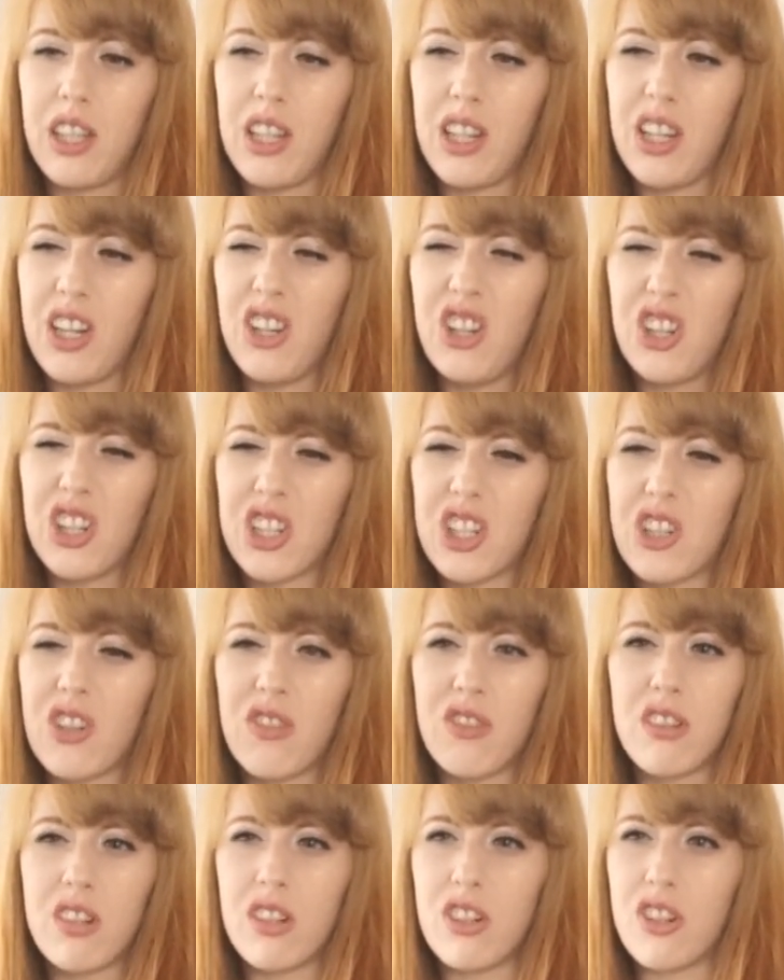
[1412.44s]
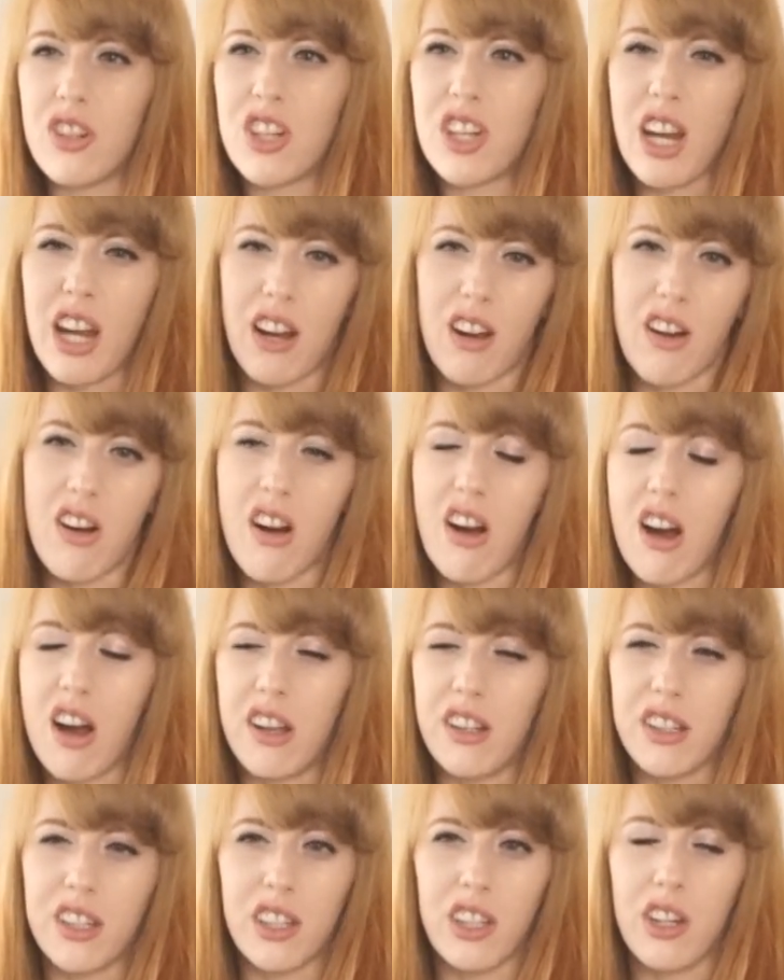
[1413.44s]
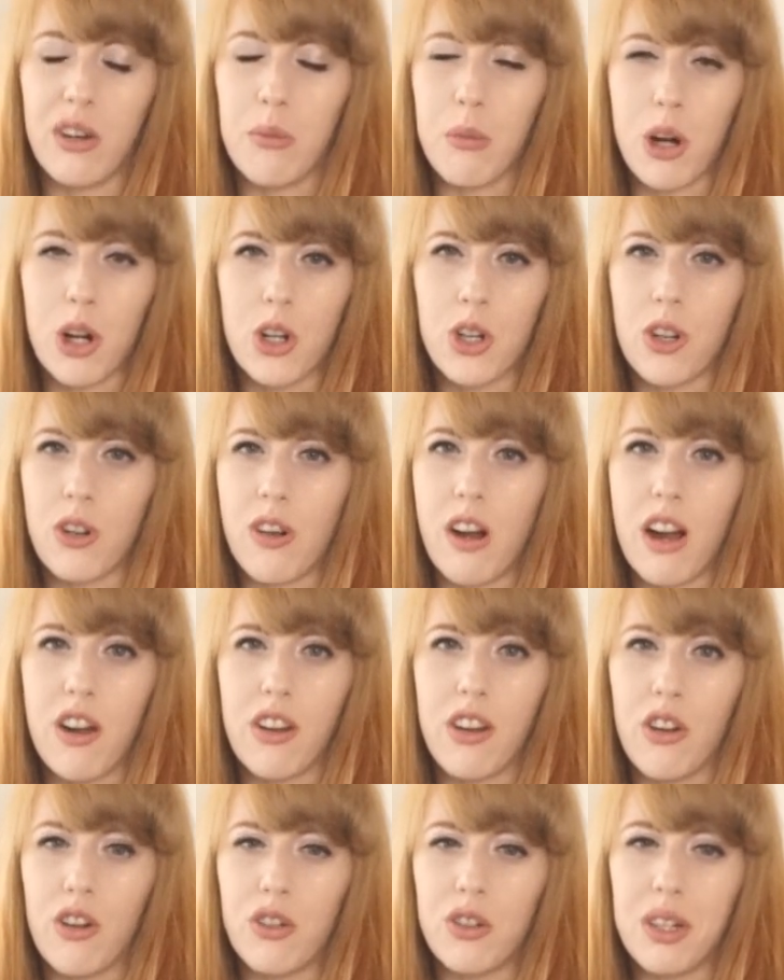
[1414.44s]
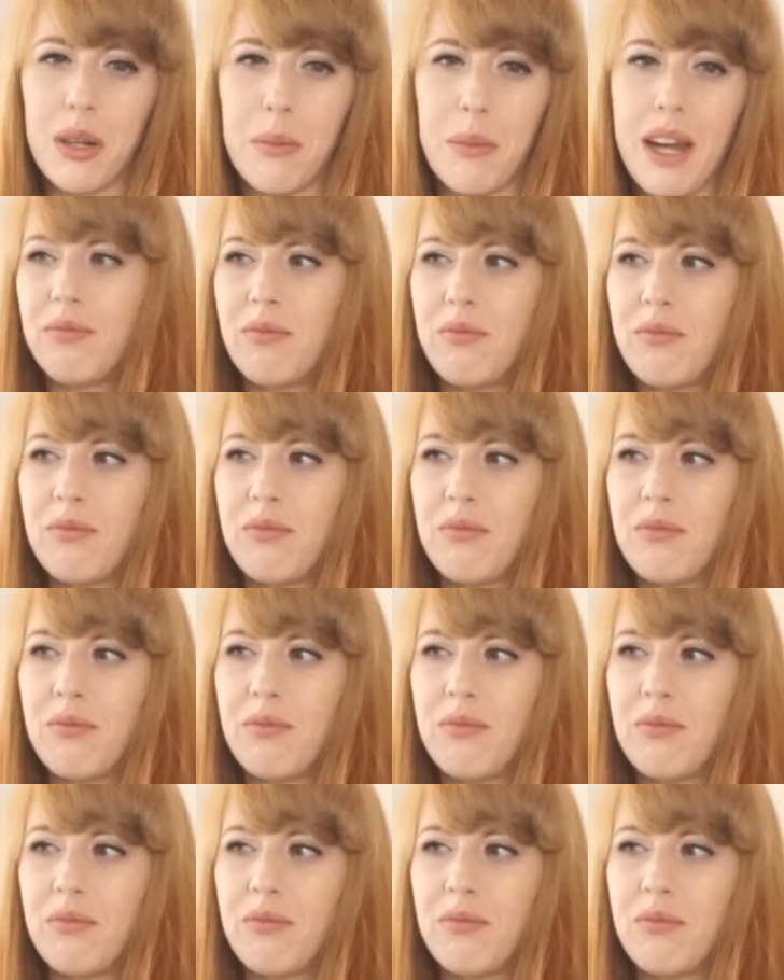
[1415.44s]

You just don't understand hot until you're marching around in OCP.